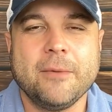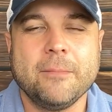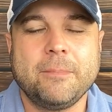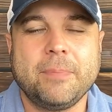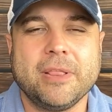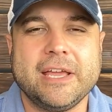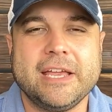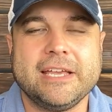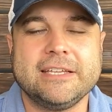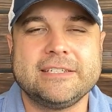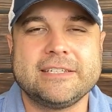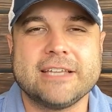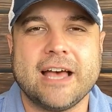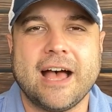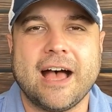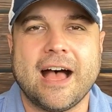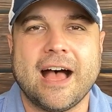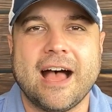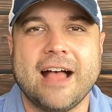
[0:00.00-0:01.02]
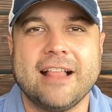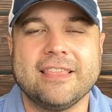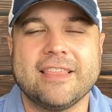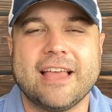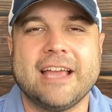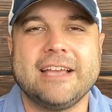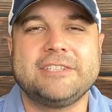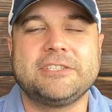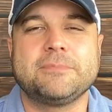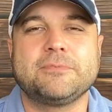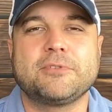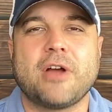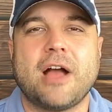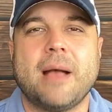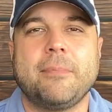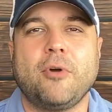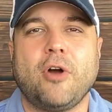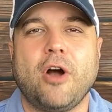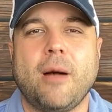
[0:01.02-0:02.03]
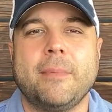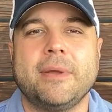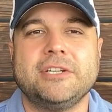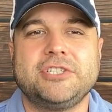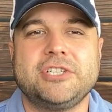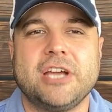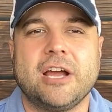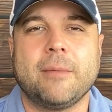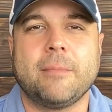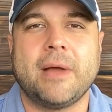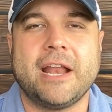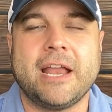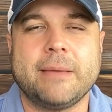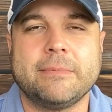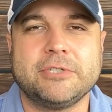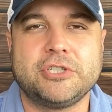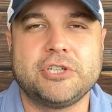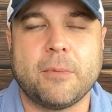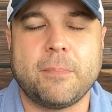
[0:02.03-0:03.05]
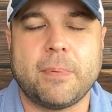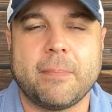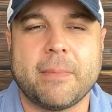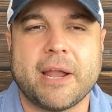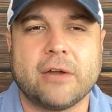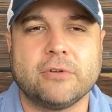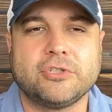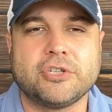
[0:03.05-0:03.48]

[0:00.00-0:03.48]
Please like, subscribe, comment, share. My name is Joe Pometto,